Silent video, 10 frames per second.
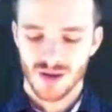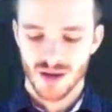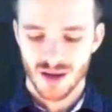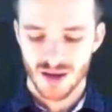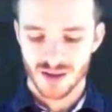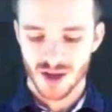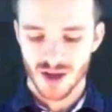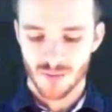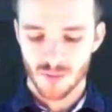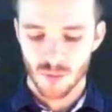And
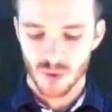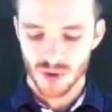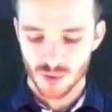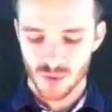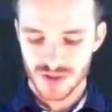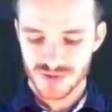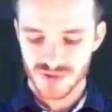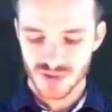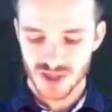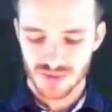we're the ones
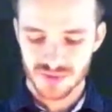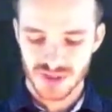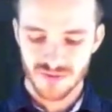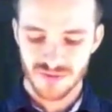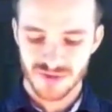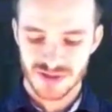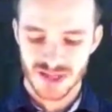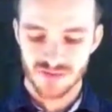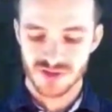who keep them safe.